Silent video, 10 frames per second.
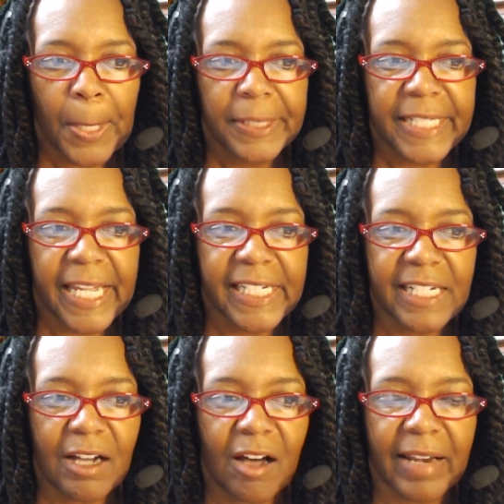Yeah,
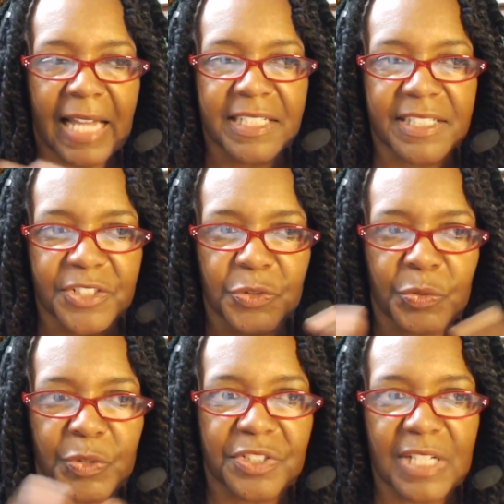he gone. I just
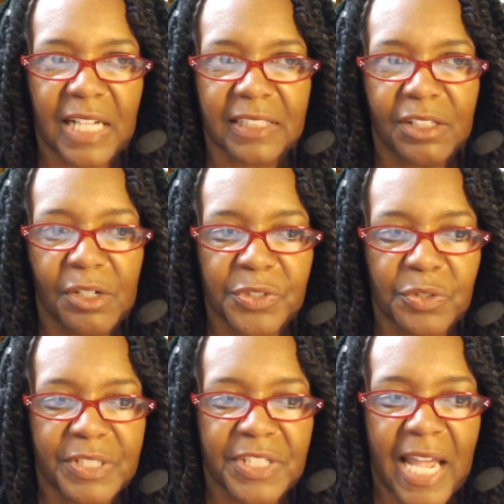switched. I closed
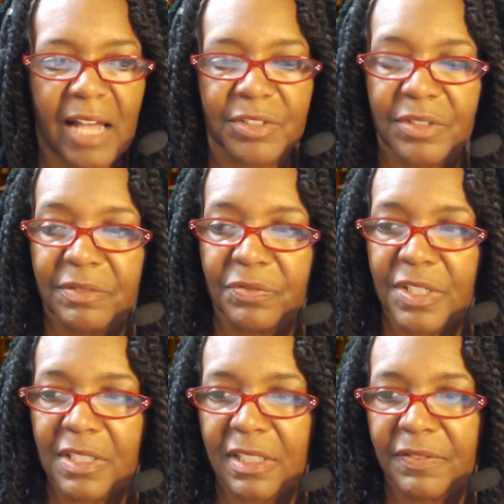Twitch out, so
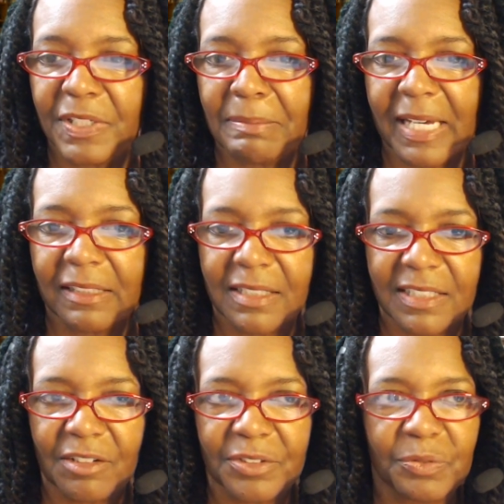unfortunately, if anybody else
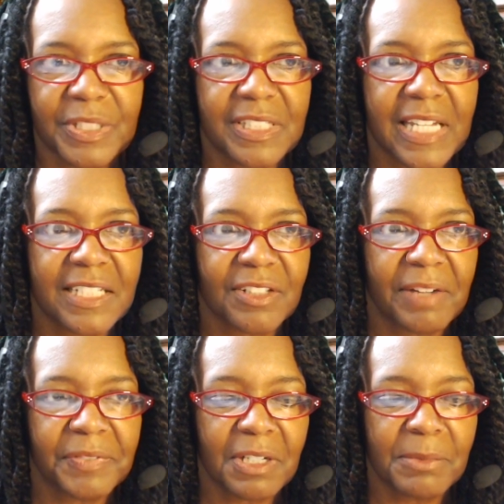is on Twitch, they just gonna
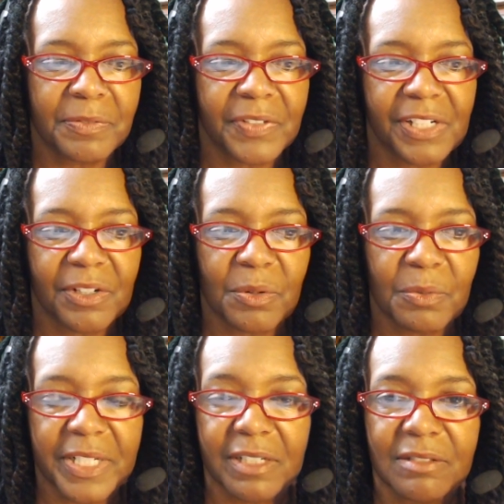have to come over here. Or oh
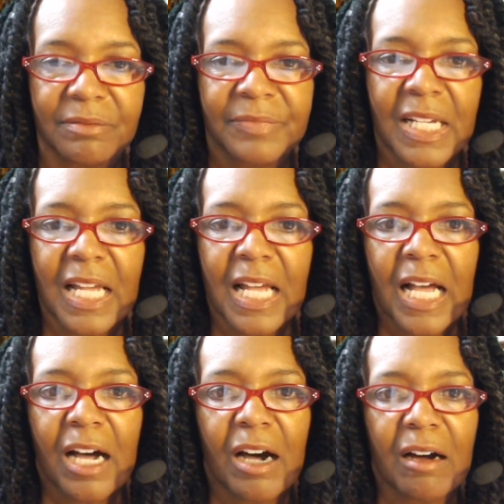well.
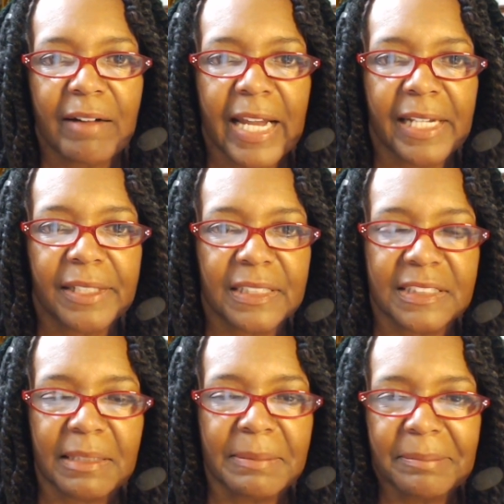All right,
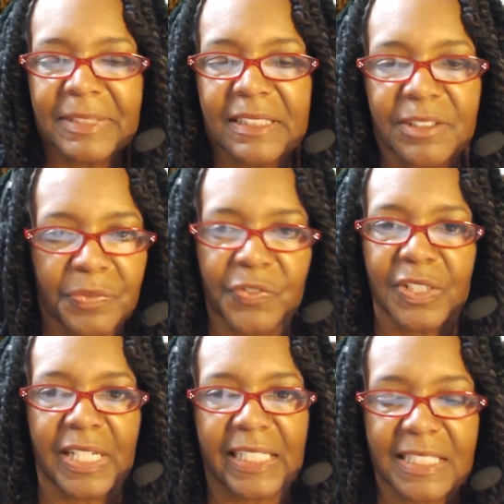because I'm, I'm just don't
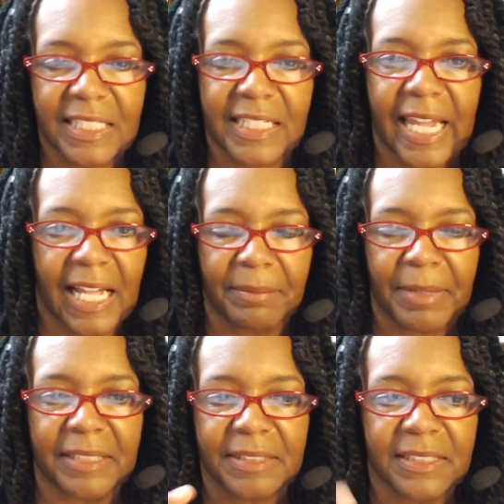feel like it today. I'm,
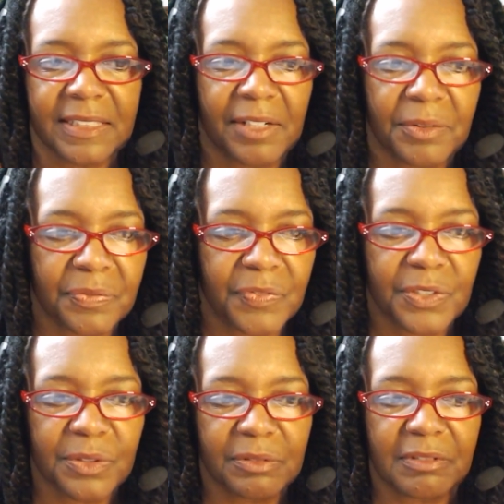I just I don't
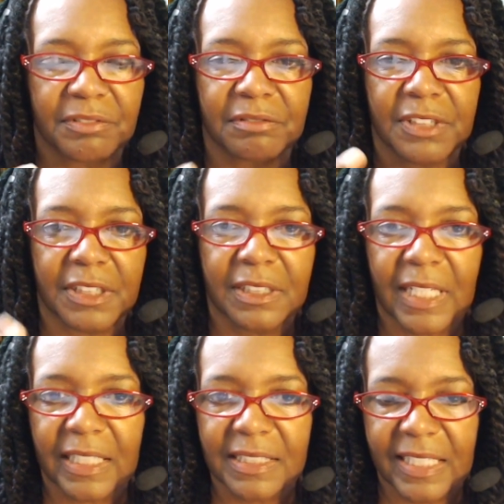feel good.
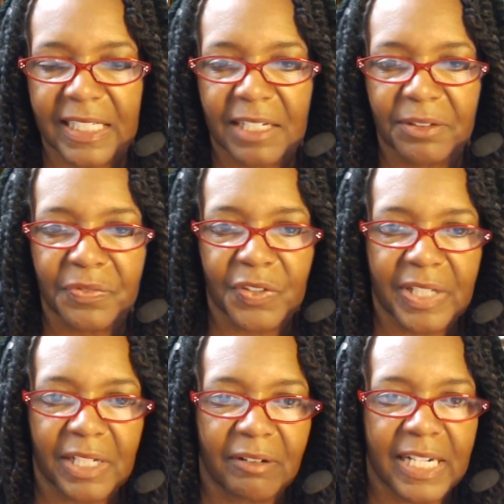Like I said, I don't feel
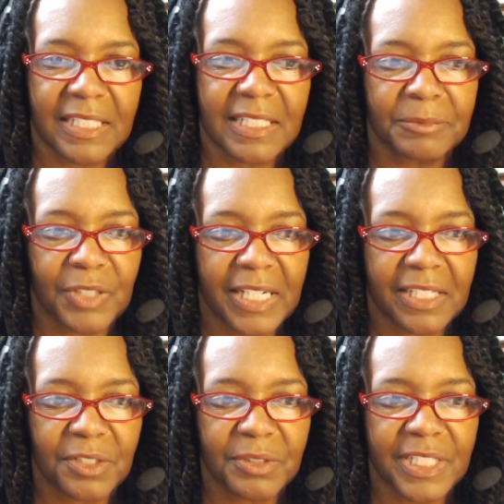that great, and I'm trying
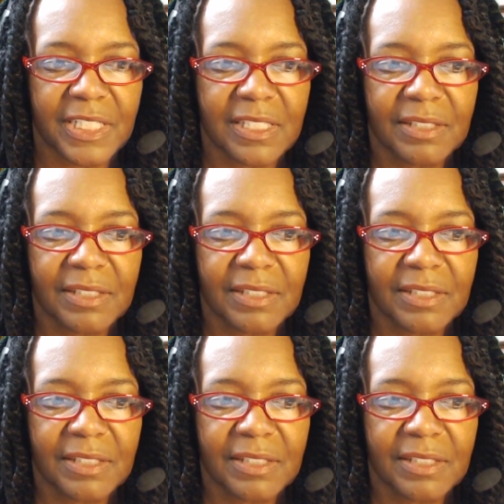to do this.